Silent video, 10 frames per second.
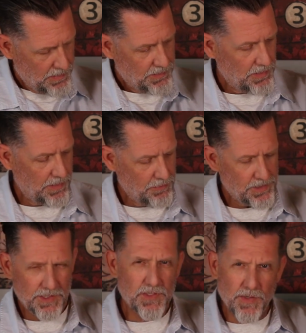So I
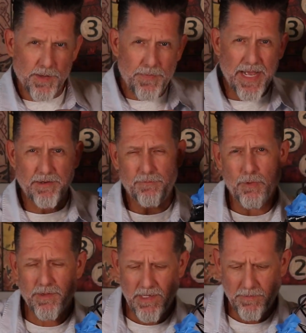was just doing a back and
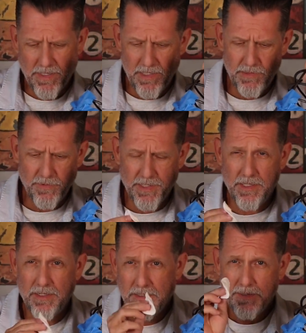forth. Now I'm kind of doing
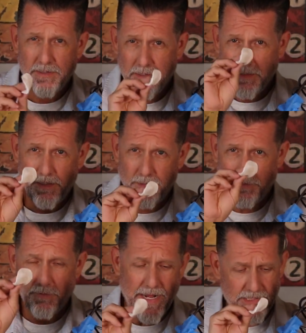a
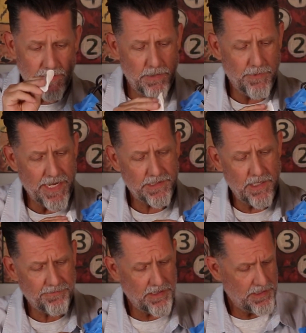little wax on, wax
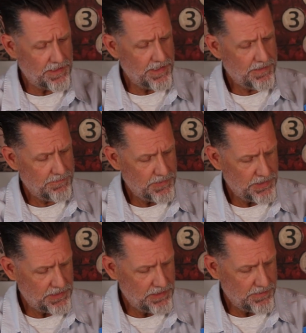off kind of thing,
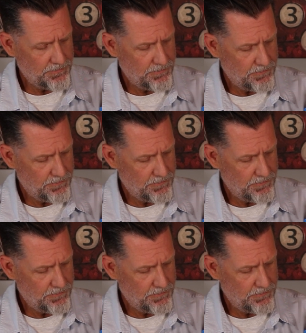just in